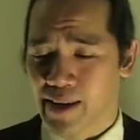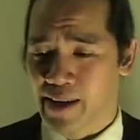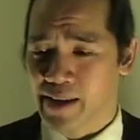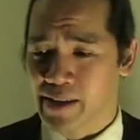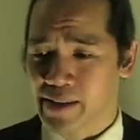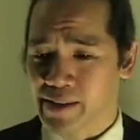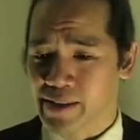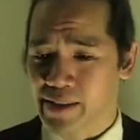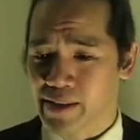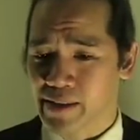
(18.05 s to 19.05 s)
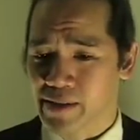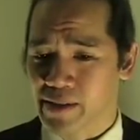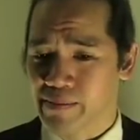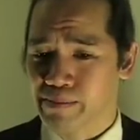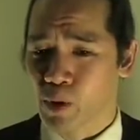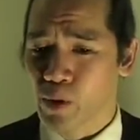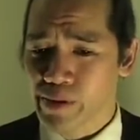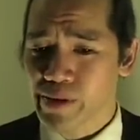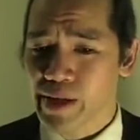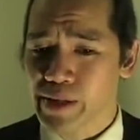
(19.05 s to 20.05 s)
and it's
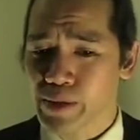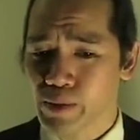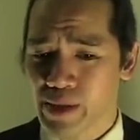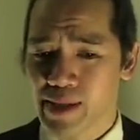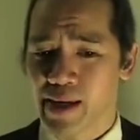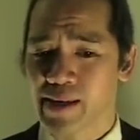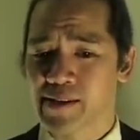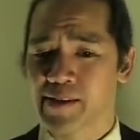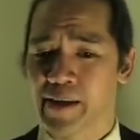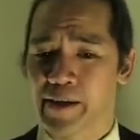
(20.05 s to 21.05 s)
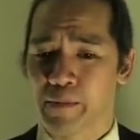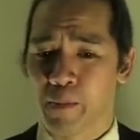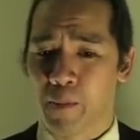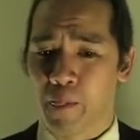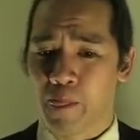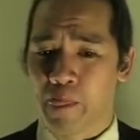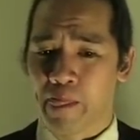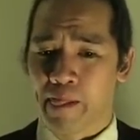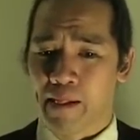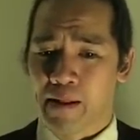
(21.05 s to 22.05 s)
important that you realize that
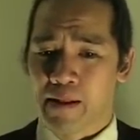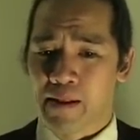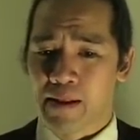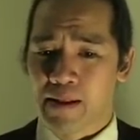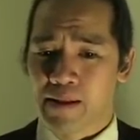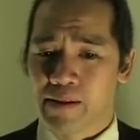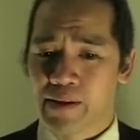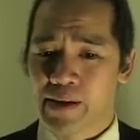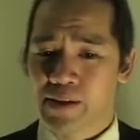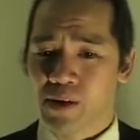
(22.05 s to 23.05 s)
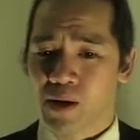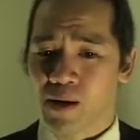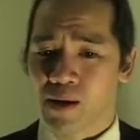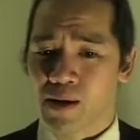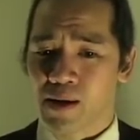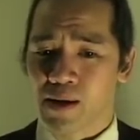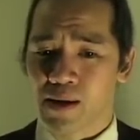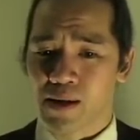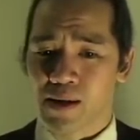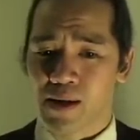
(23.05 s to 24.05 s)
these
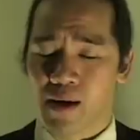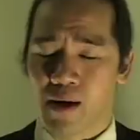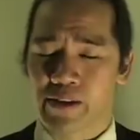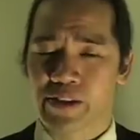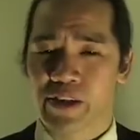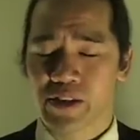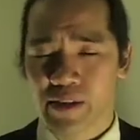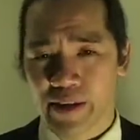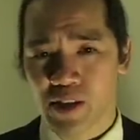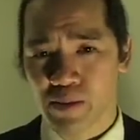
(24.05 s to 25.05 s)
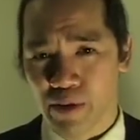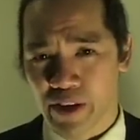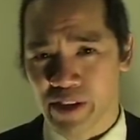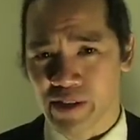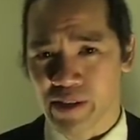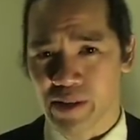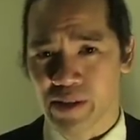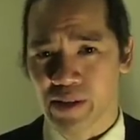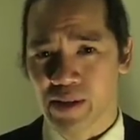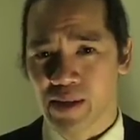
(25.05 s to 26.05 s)
are artistic
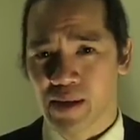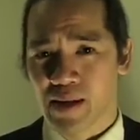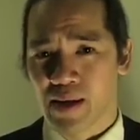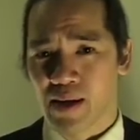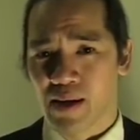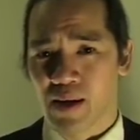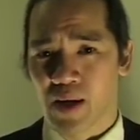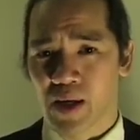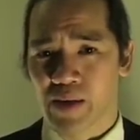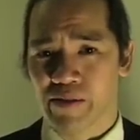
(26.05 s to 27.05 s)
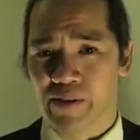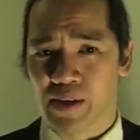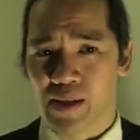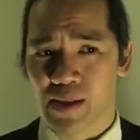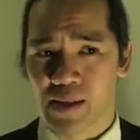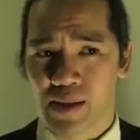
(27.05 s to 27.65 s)
expressions of uh,